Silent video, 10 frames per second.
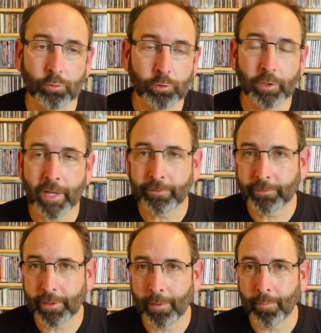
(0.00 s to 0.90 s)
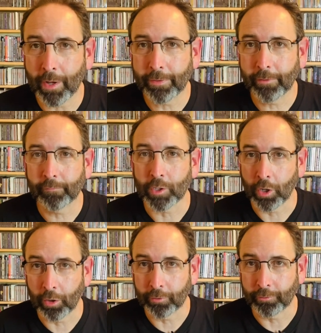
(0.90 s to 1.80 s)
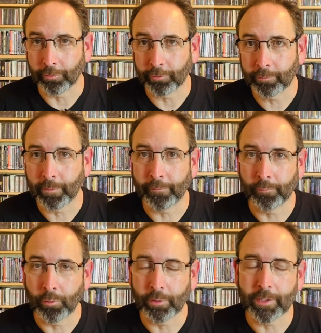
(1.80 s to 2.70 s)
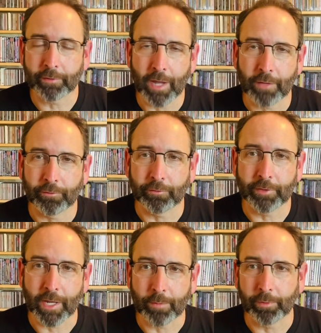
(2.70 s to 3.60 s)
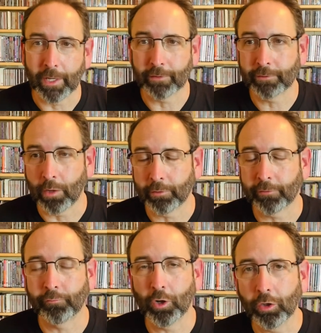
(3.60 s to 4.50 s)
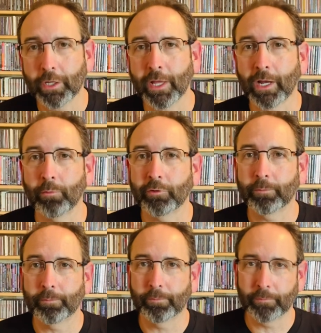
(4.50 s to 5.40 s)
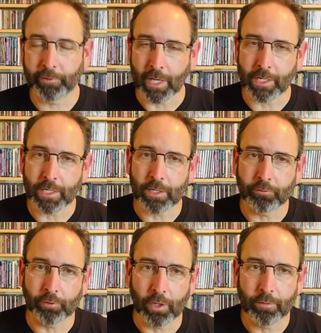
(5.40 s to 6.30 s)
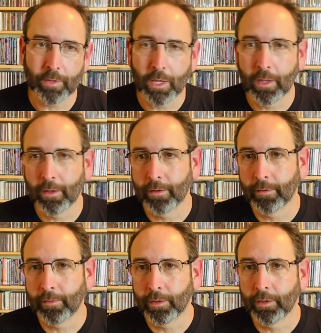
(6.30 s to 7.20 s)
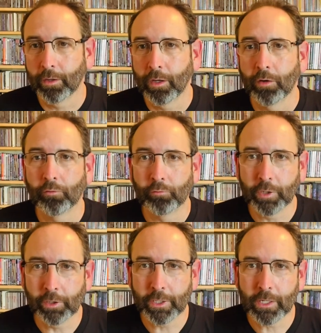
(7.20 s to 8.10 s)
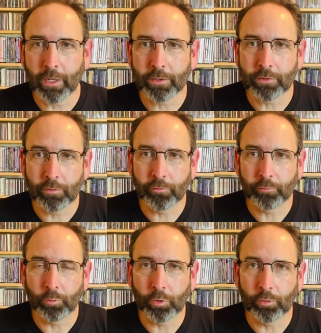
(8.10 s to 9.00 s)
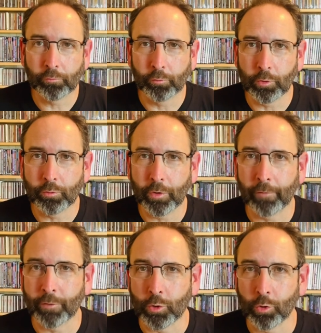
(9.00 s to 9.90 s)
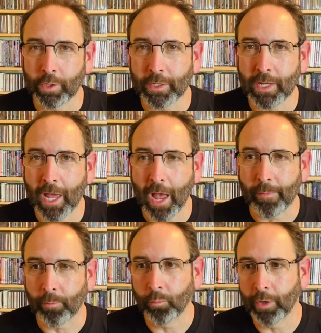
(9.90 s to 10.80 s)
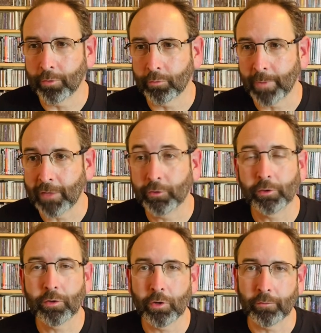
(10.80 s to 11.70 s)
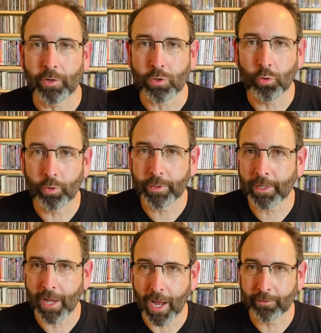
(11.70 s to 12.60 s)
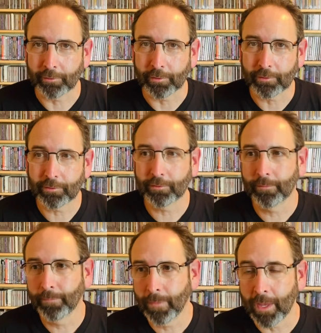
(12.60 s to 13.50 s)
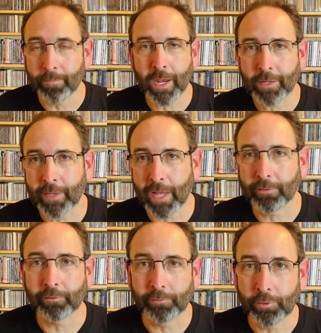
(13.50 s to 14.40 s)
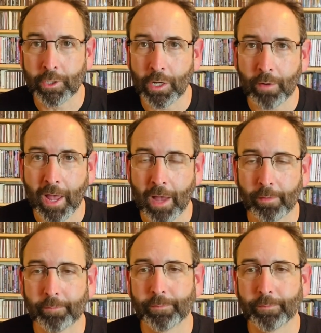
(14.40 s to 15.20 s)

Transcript: less than a month of rehearsals before these concerts take place. So, it's a really, like I was said in the intro, really unusual route of recording the album where they're basically going to record the concerts and make that the studio album.